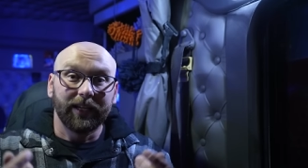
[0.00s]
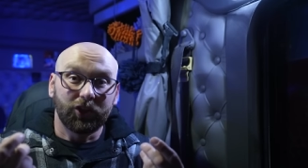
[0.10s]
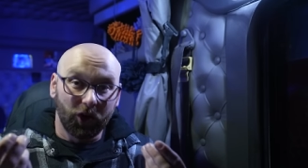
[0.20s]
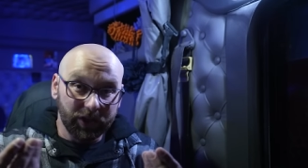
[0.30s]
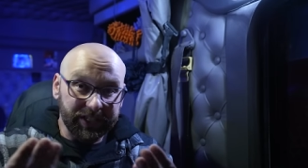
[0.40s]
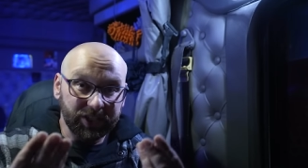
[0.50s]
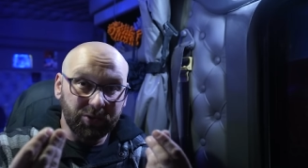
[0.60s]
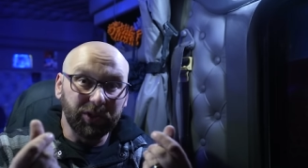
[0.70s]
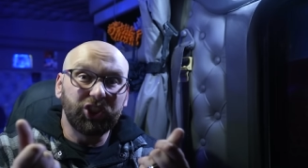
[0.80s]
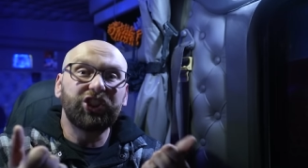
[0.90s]
turns
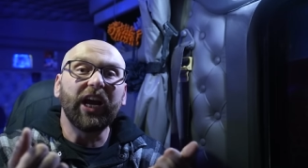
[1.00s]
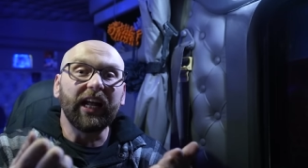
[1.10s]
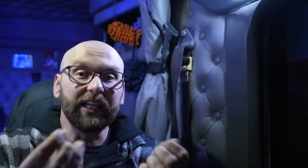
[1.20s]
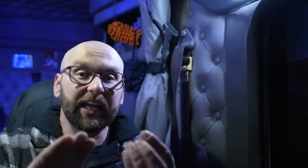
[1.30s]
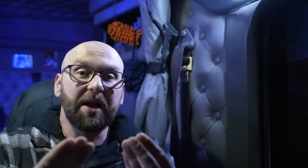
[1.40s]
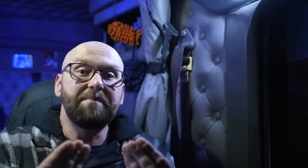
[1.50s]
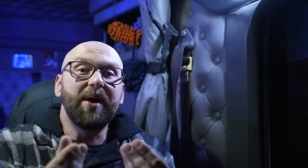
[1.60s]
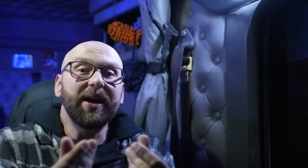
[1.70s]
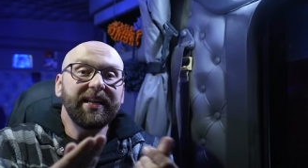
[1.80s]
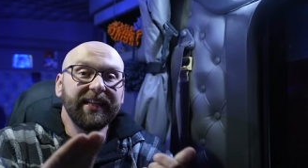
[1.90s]
into a gel, like a
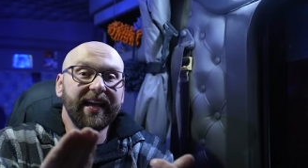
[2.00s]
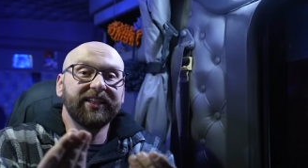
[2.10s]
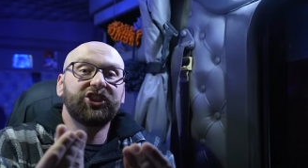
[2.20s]
putty-like